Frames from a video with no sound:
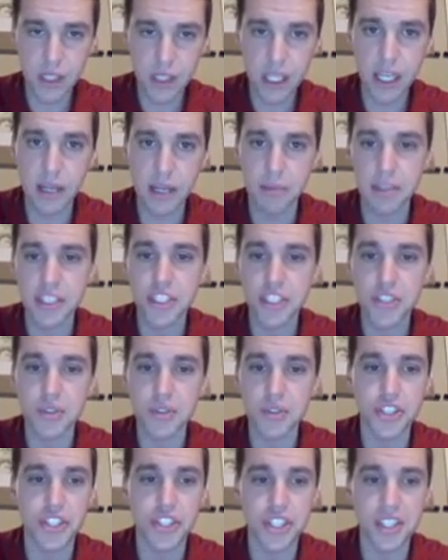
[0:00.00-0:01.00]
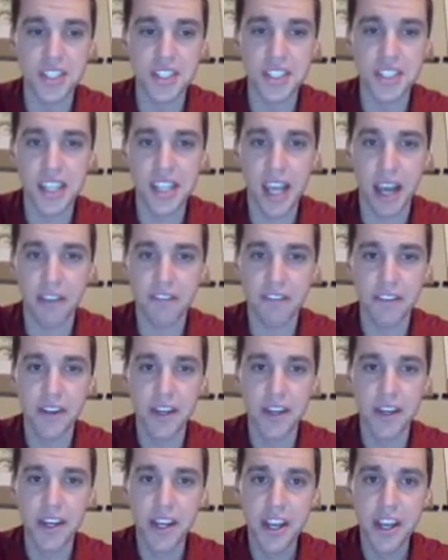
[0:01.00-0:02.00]
And I'm going to do a GCF.
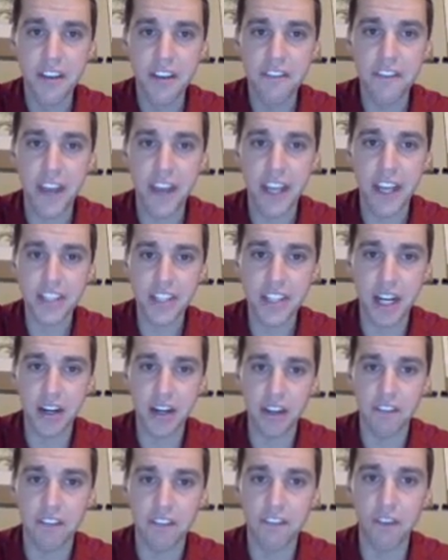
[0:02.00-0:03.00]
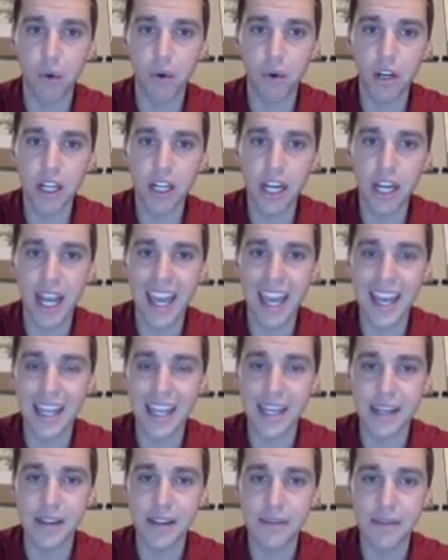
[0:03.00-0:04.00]
Factor out a 4n.
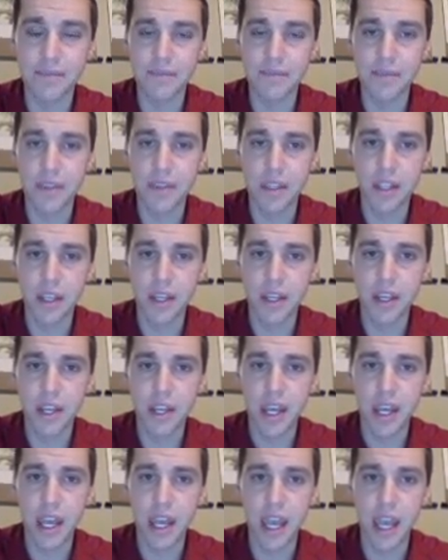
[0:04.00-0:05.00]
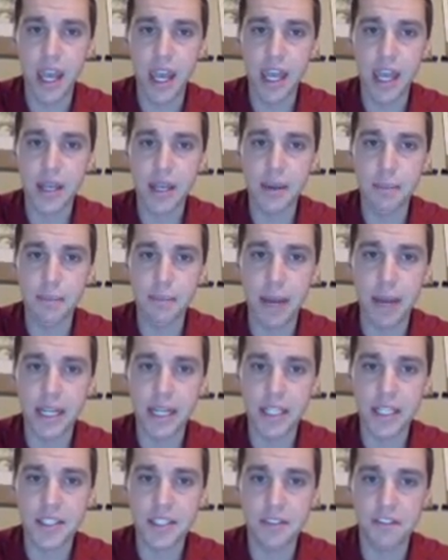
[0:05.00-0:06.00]
n
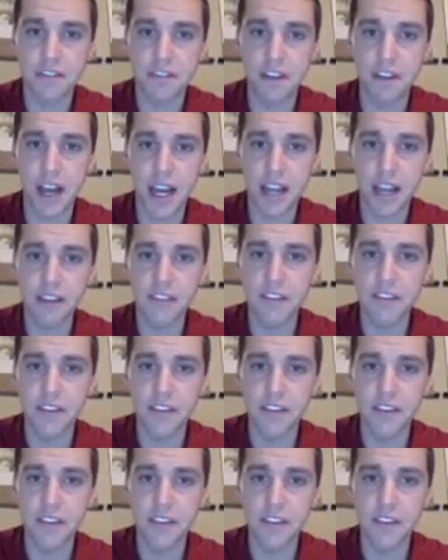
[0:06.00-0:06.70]
minus 5